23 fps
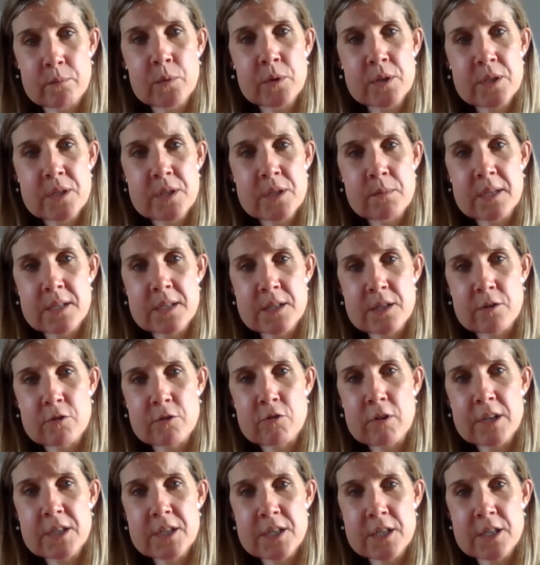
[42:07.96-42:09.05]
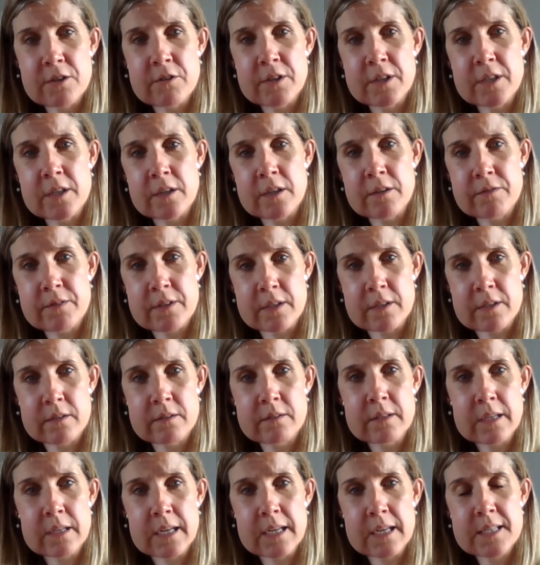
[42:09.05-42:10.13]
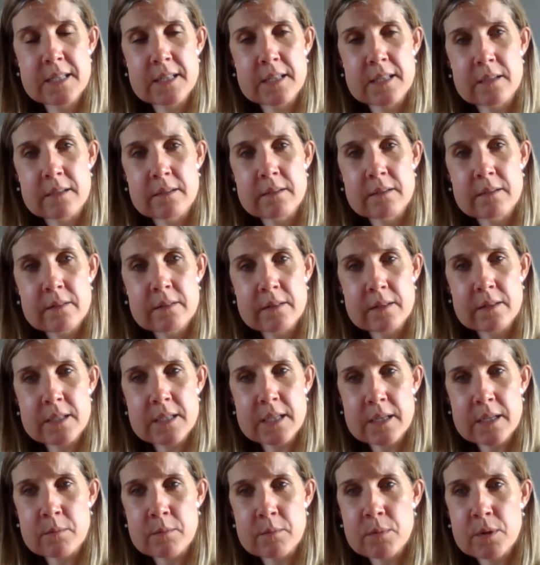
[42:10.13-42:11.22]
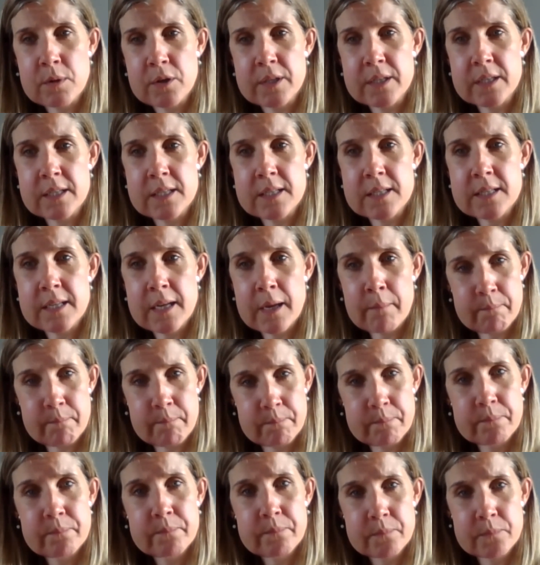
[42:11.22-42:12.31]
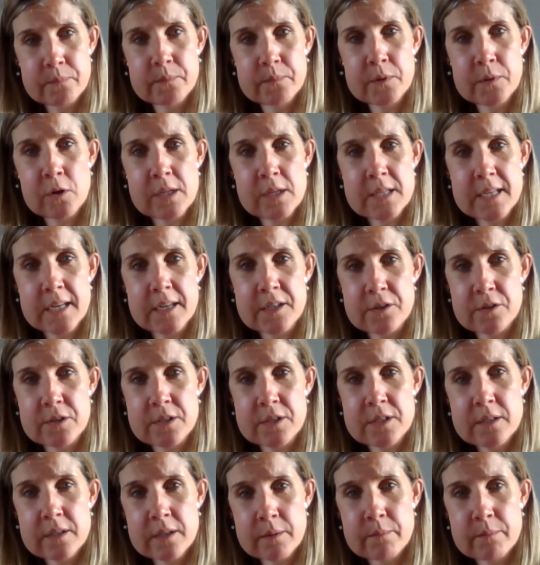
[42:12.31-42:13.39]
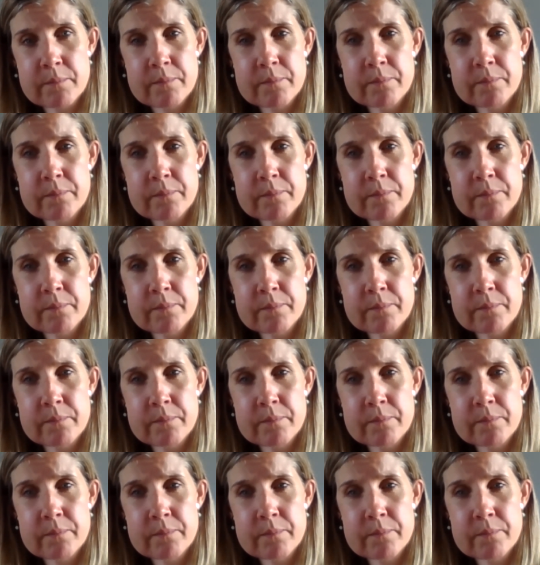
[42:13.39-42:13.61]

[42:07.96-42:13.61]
Once it meets the criteria of the less than the 10 employees, yeah. All sectors, yeah.